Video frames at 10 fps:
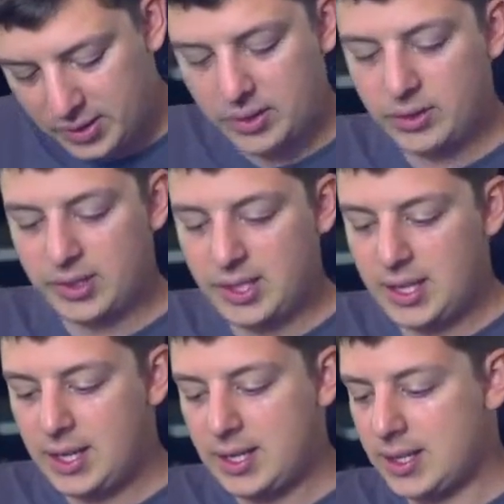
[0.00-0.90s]
you'll
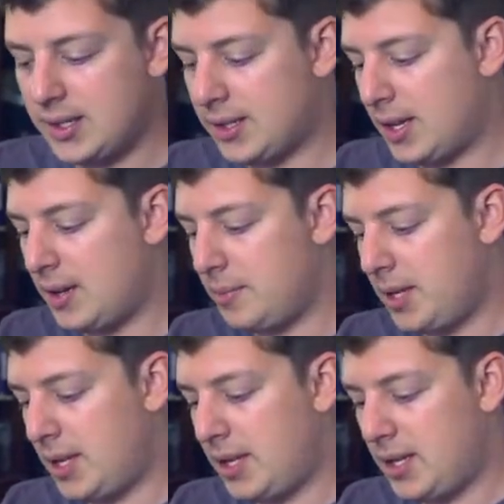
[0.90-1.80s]
see it does come
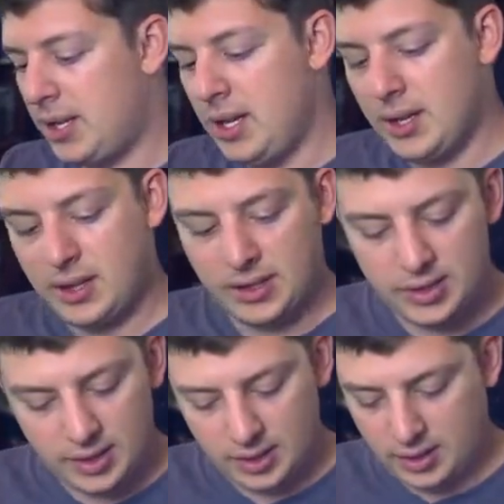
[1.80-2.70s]
in
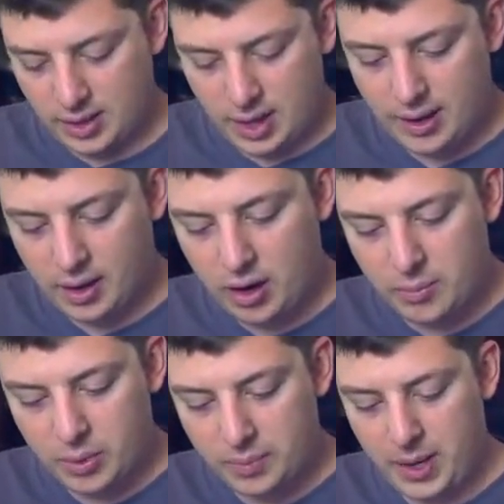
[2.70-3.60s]
this
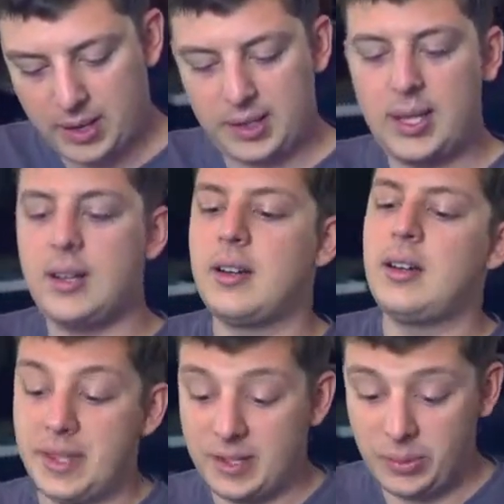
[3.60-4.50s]
cardboard box
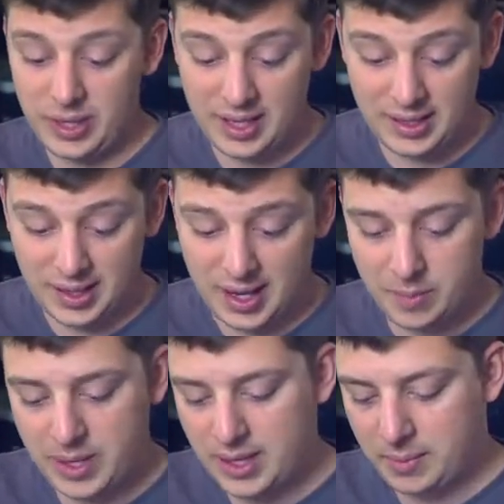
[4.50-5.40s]
here. This one is kind
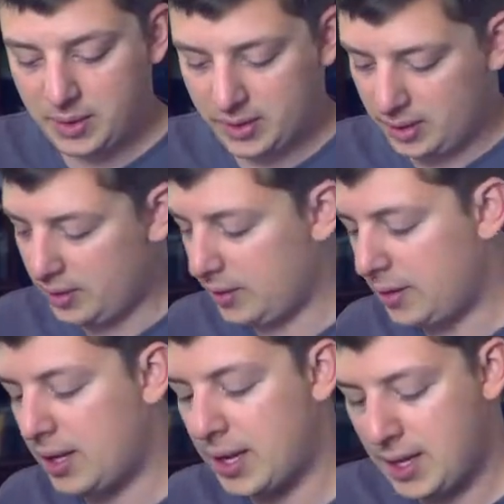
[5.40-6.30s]
of beat up. There's a little
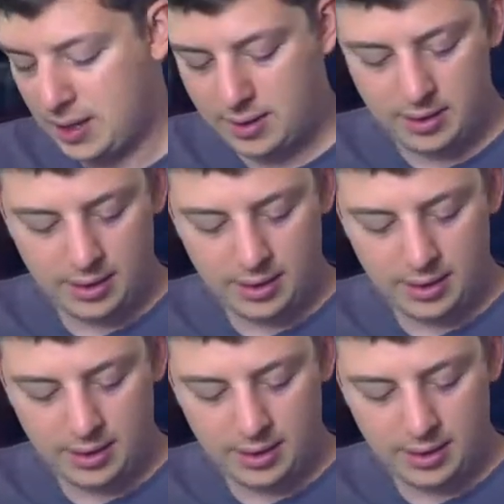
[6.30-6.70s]
thing here